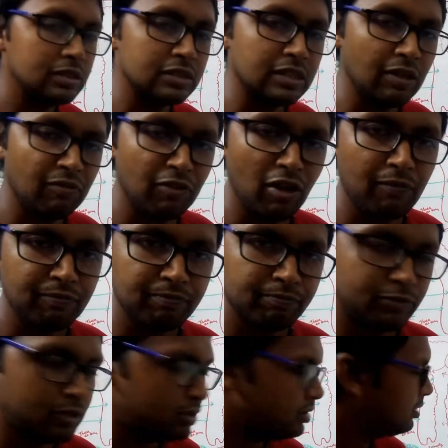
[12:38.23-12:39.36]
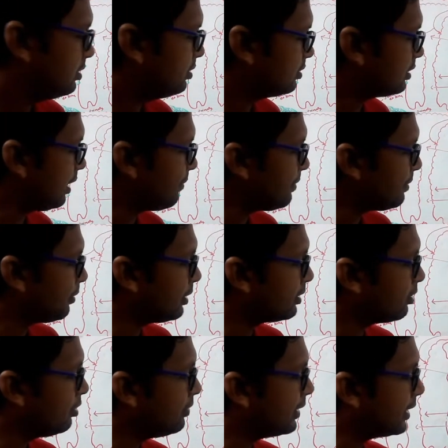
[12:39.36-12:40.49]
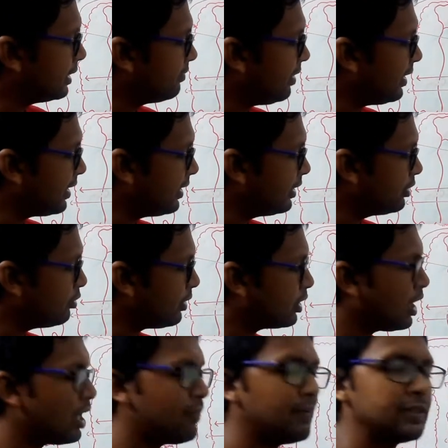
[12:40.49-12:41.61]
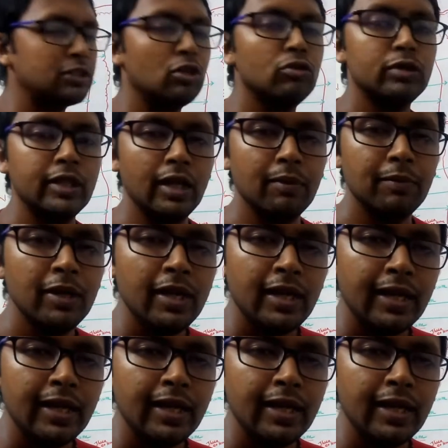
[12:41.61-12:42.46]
developed. Graafian follicle will be converted into a corpus luteum,